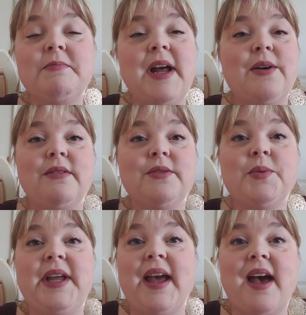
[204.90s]
However,
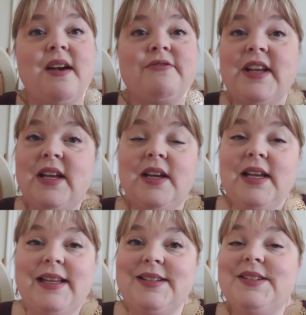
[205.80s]
we have
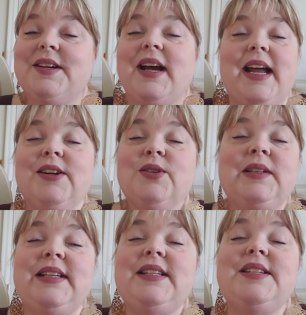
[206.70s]

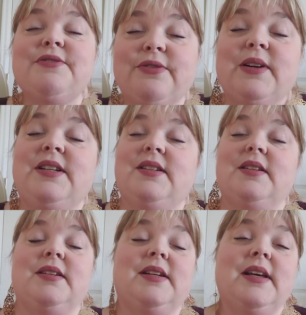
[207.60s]
entirely
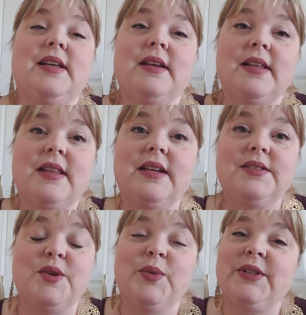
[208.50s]
different
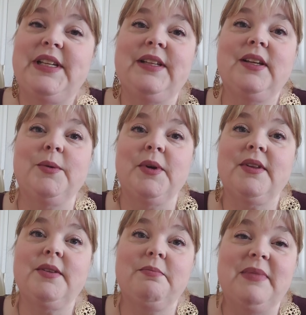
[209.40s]
things that we're dealing
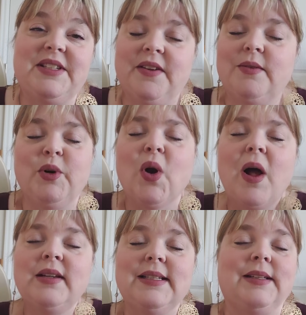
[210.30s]
with mental we're
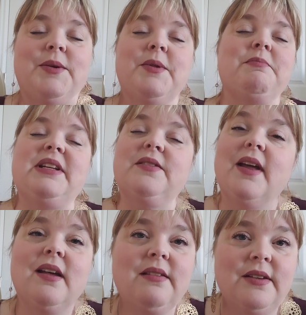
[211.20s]
all dealing with mental
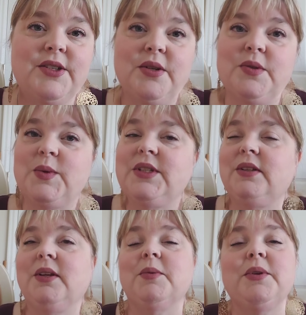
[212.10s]
health issues we're
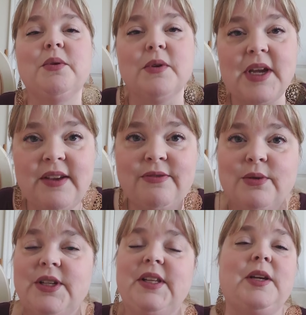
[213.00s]
dealing with grief
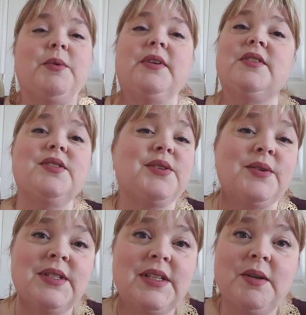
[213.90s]
we're dealing with
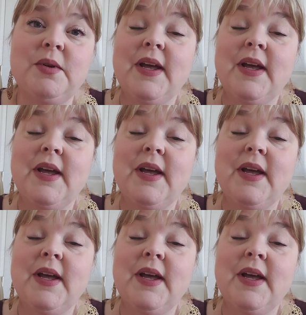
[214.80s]
uncertainty